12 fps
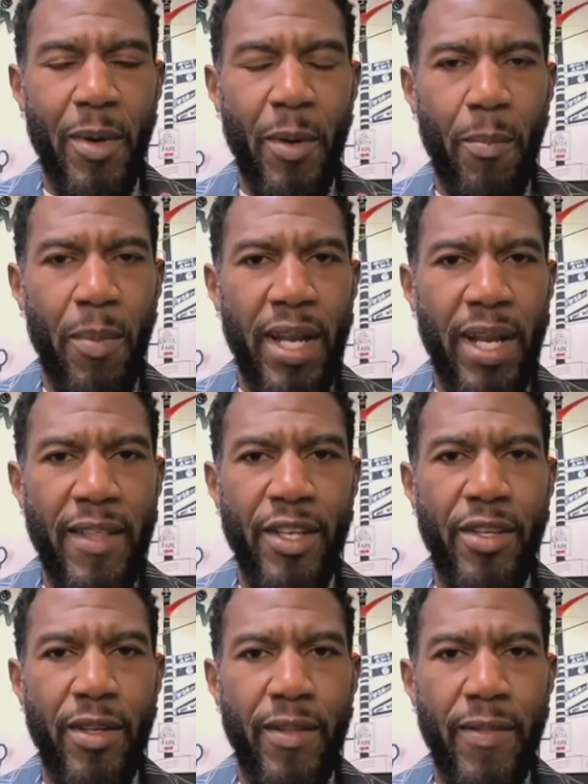But
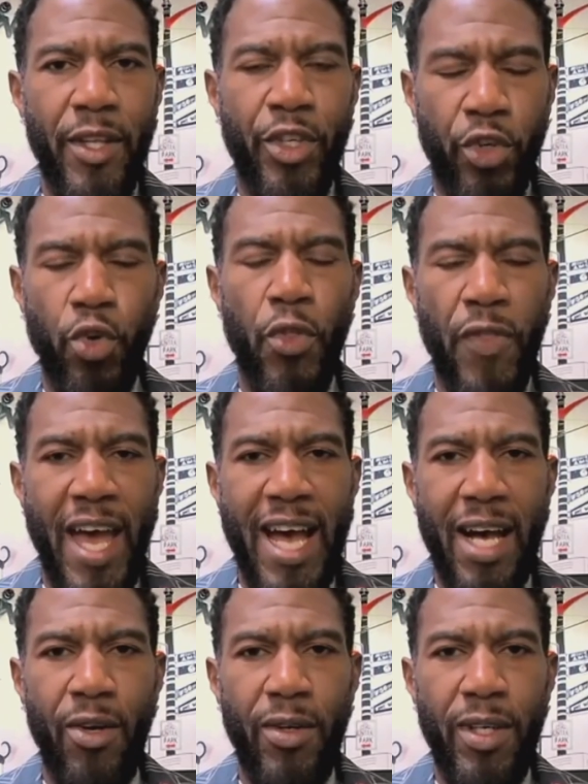the truth
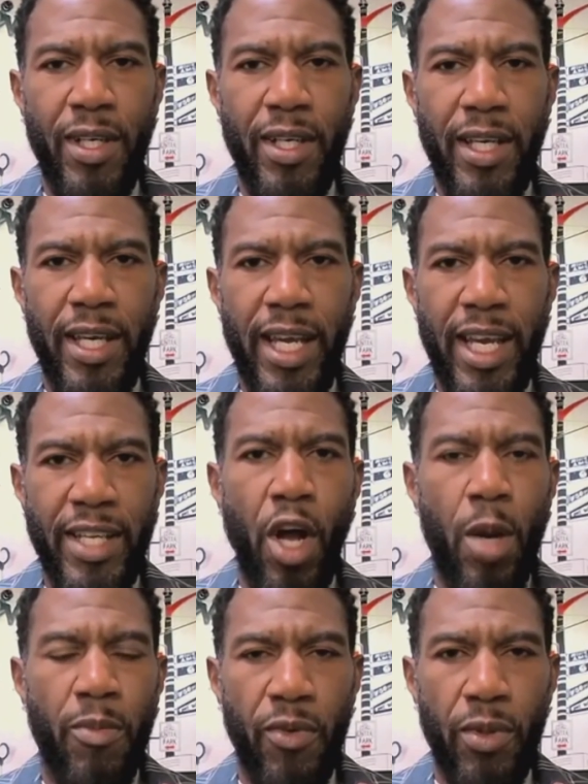now is
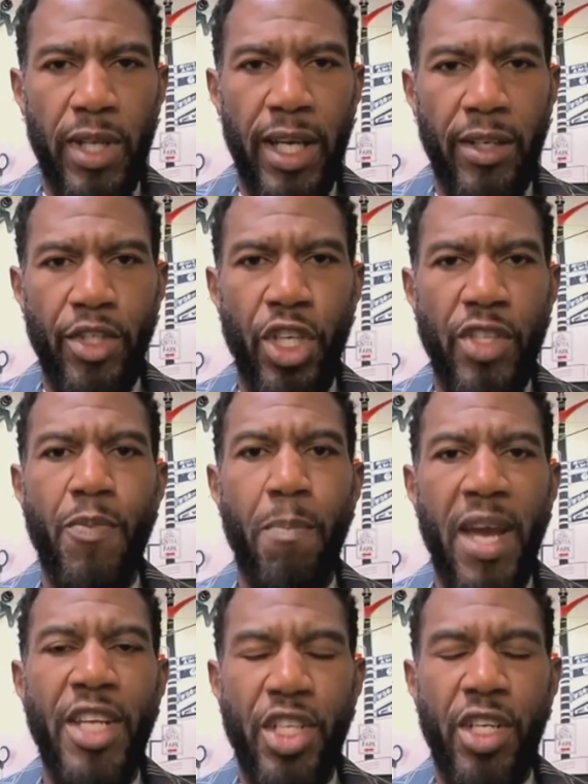harmful. Like, just
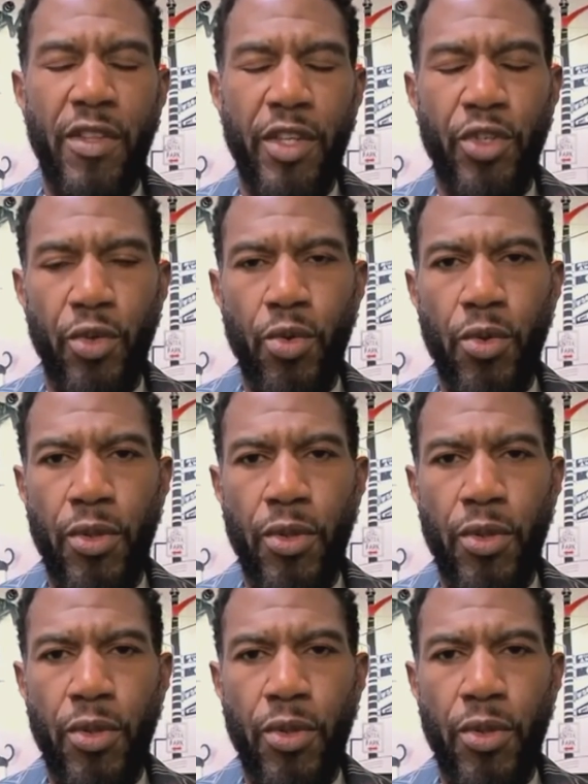mentioning the truth